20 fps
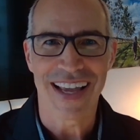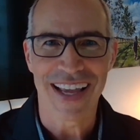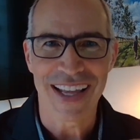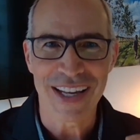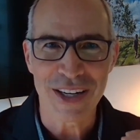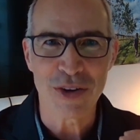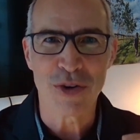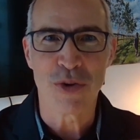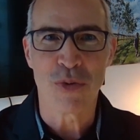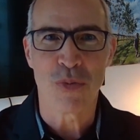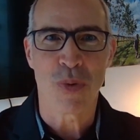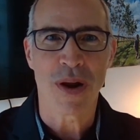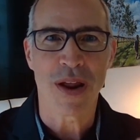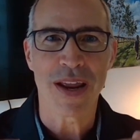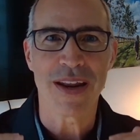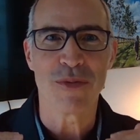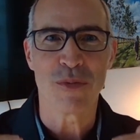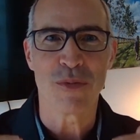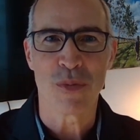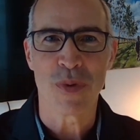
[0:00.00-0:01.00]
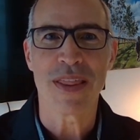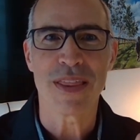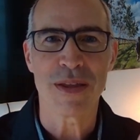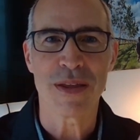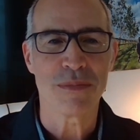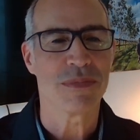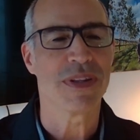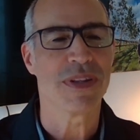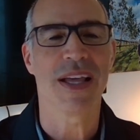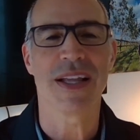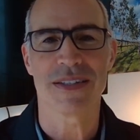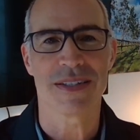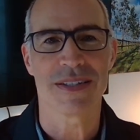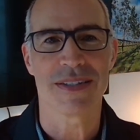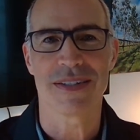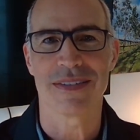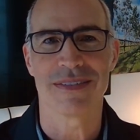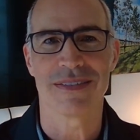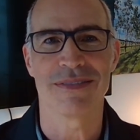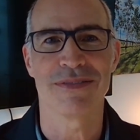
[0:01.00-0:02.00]
and great rhythm.
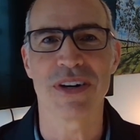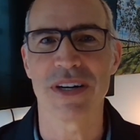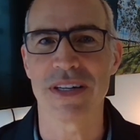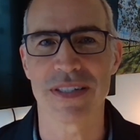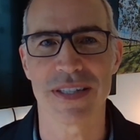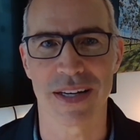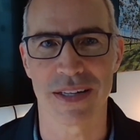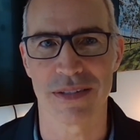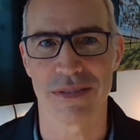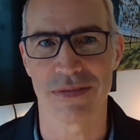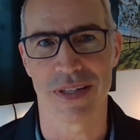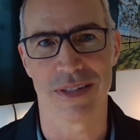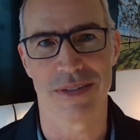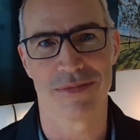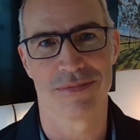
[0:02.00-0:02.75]
That's very satisfying.